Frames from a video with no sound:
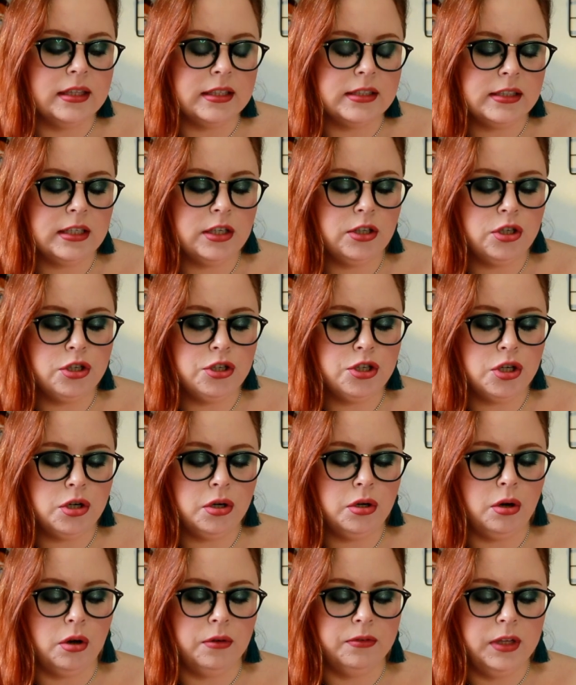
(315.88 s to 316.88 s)
the
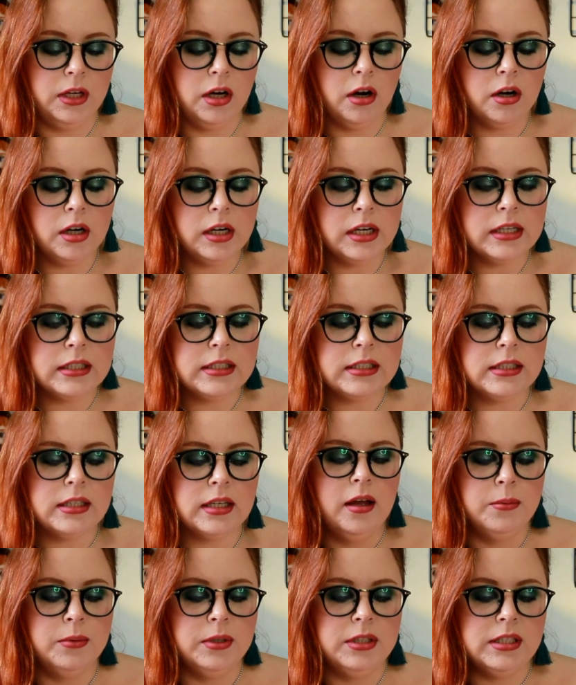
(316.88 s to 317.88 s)
signature of the
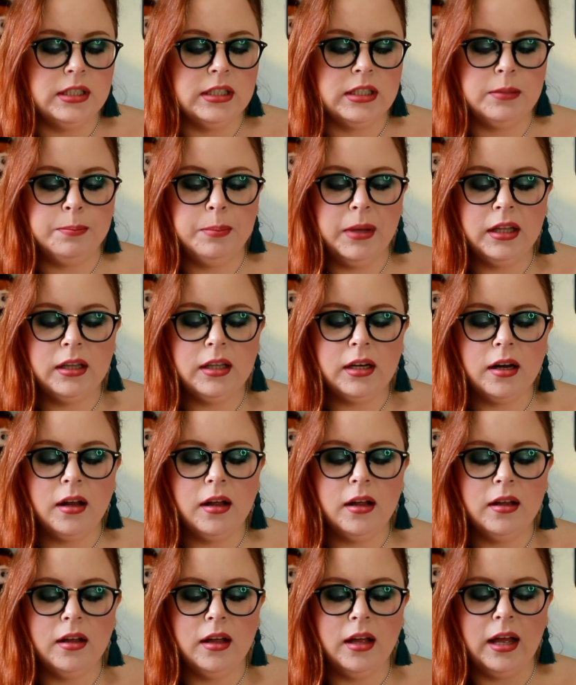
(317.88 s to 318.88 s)
artist, which is
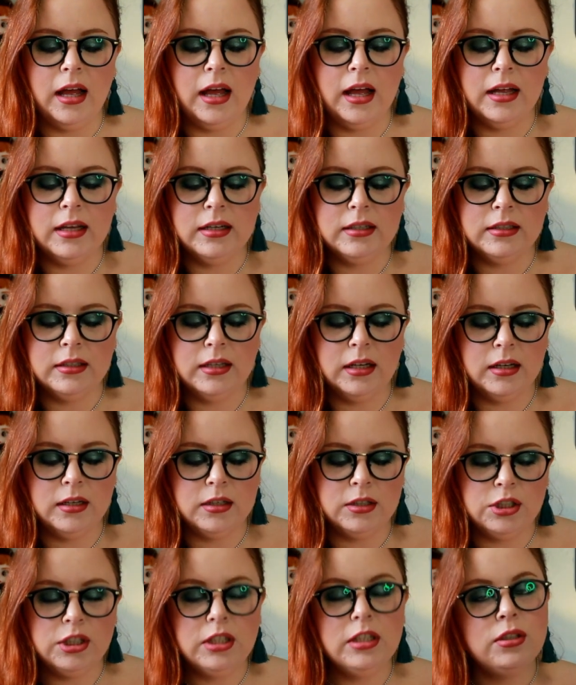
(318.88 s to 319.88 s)
Petra, and
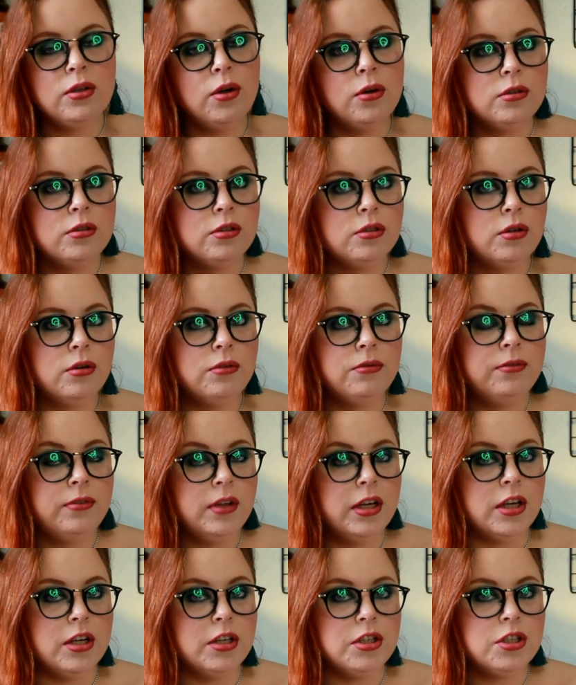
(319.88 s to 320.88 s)
she's also
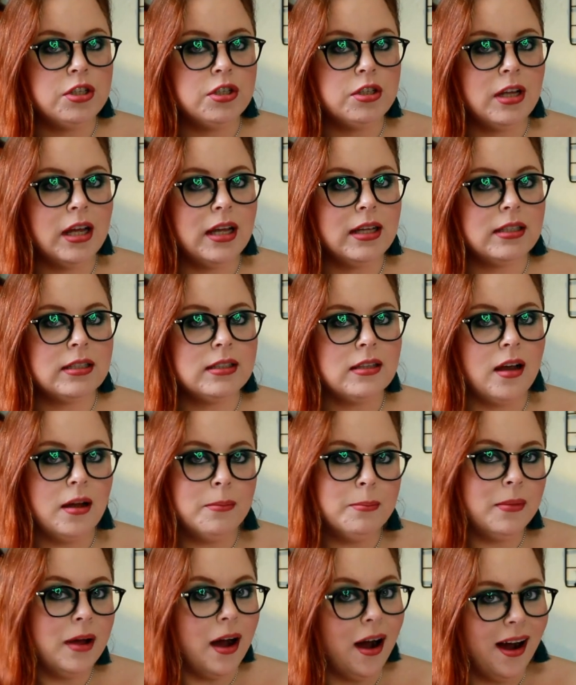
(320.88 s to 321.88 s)
Finnish, as
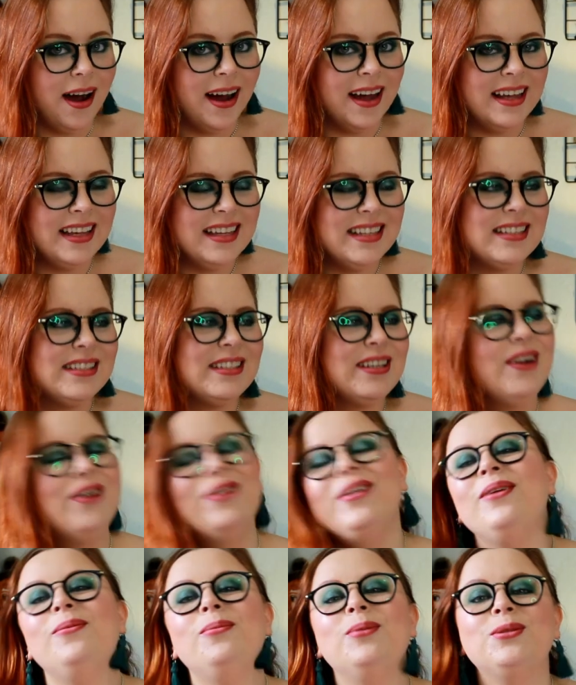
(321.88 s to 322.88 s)
am I.
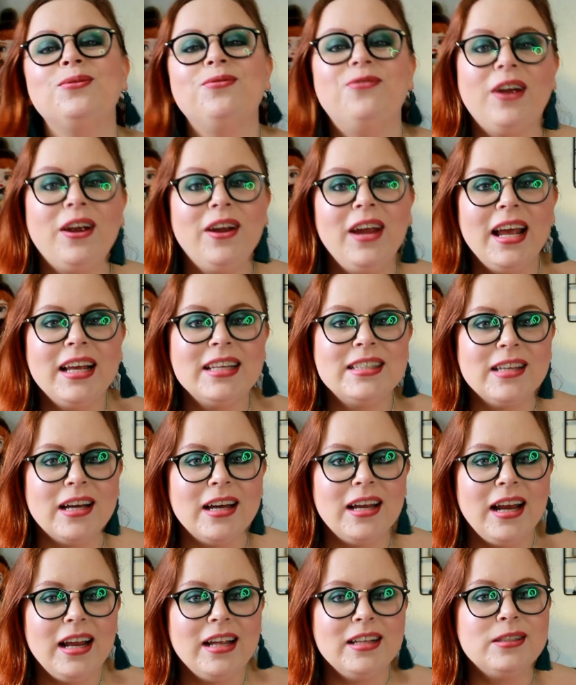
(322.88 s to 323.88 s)
So it was very
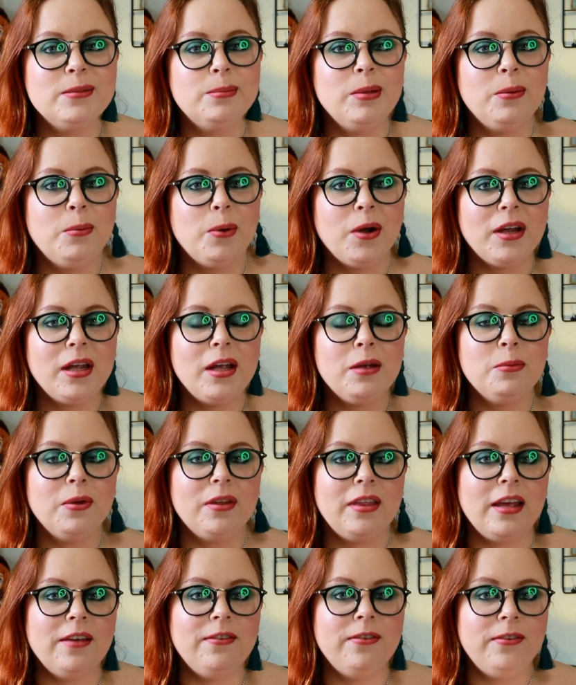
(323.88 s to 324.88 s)
exciting to be working
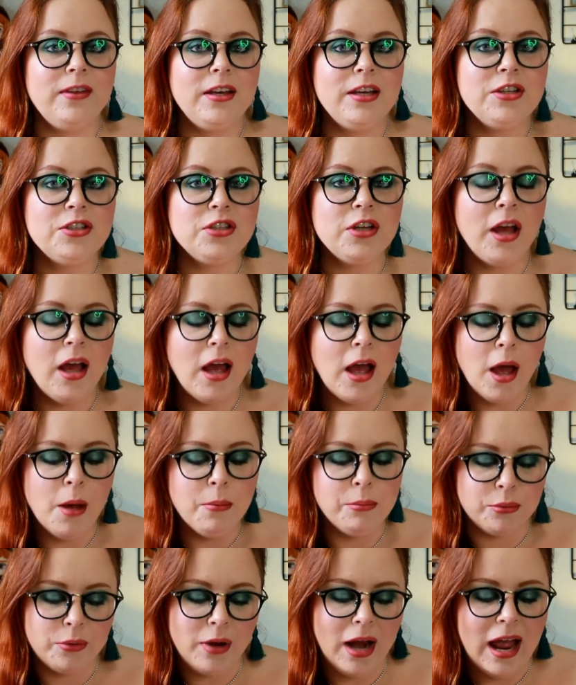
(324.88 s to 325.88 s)
with a Finnish
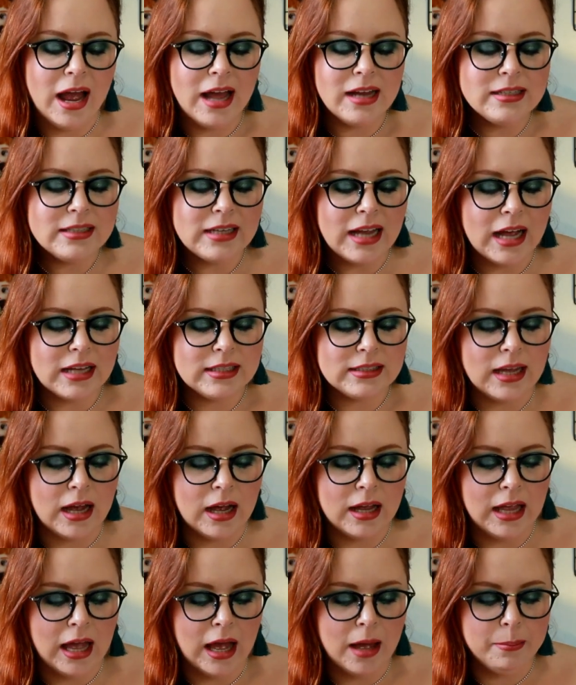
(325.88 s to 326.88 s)
brand, as
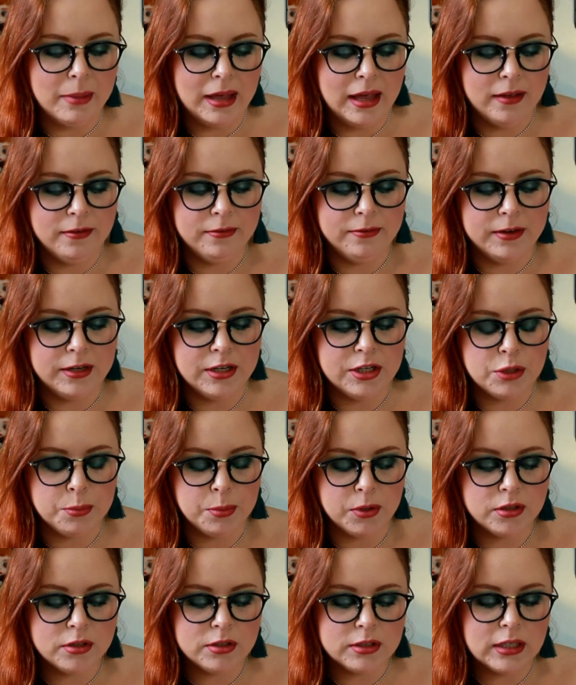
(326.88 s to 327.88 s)
I am a Finnish
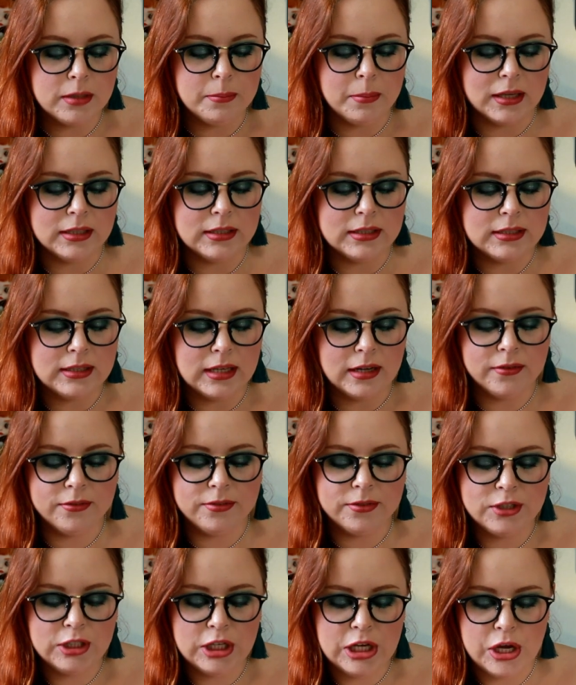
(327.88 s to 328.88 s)
person
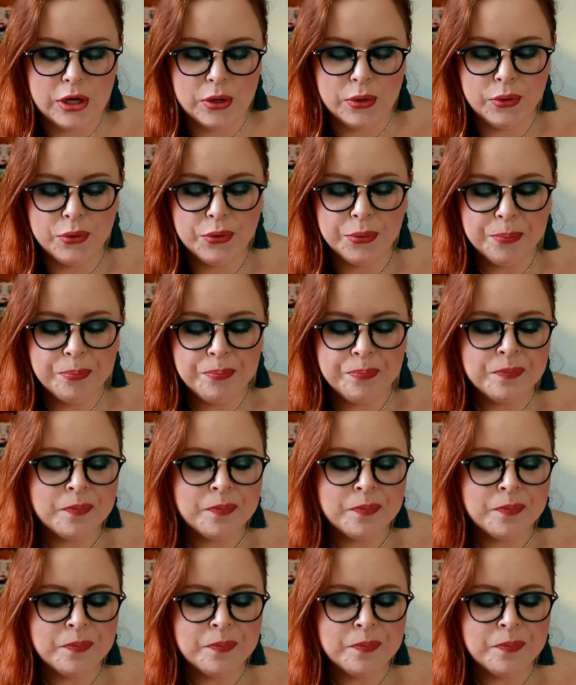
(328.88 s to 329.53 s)
myself too.